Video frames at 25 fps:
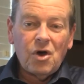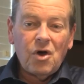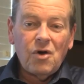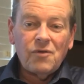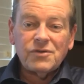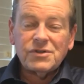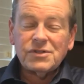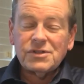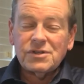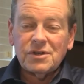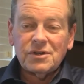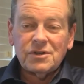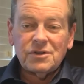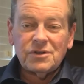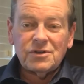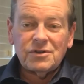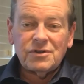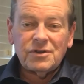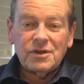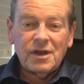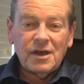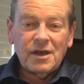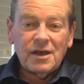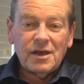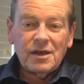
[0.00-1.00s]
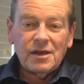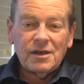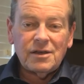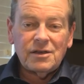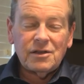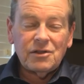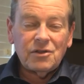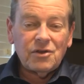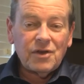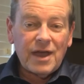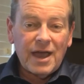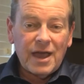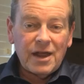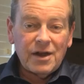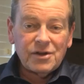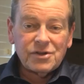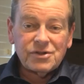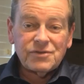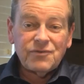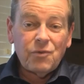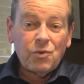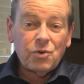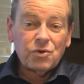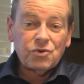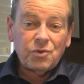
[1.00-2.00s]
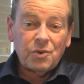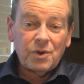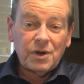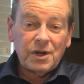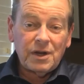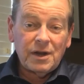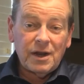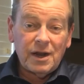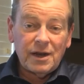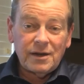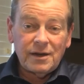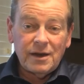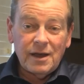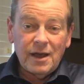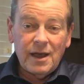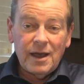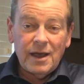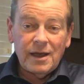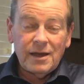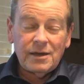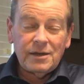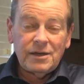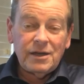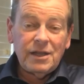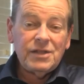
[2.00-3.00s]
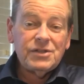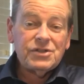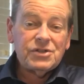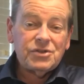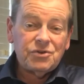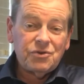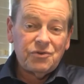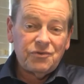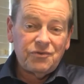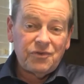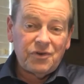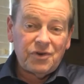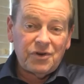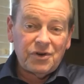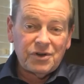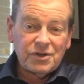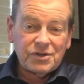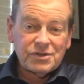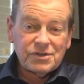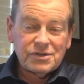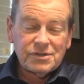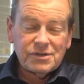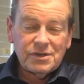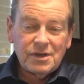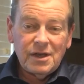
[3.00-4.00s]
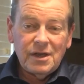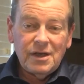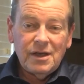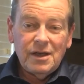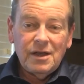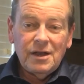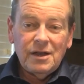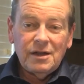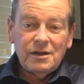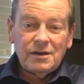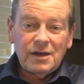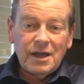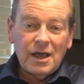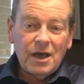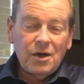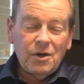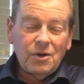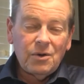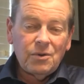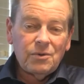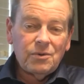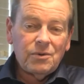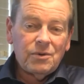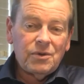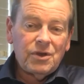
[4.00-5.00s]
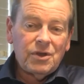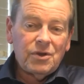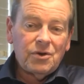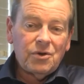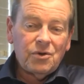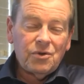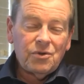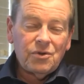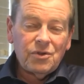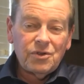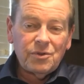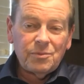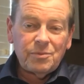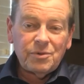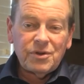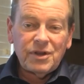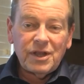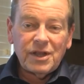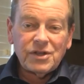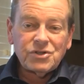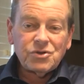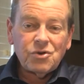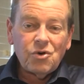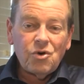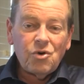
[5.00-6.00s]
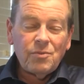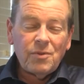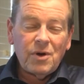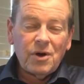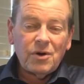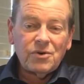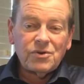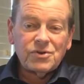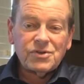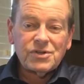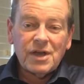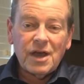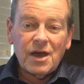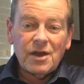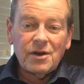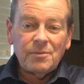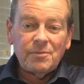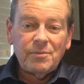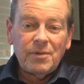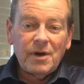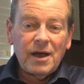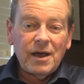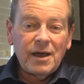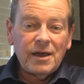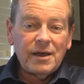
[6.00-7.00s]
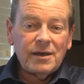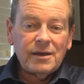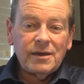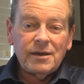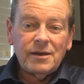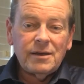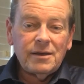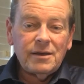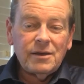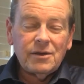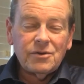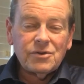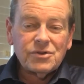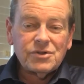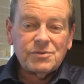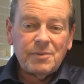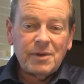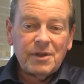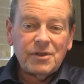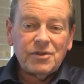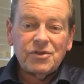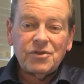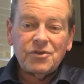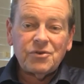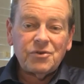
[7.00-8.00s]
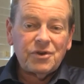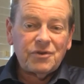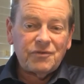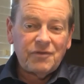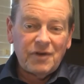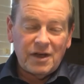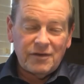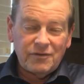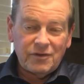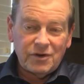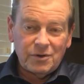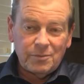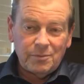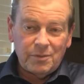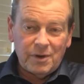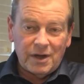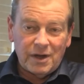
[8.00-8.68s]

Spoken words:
All of a sudden, you look at it as $429.9, needs a new furnace. Now, the potential homeowner's got to buy, spend $3,500.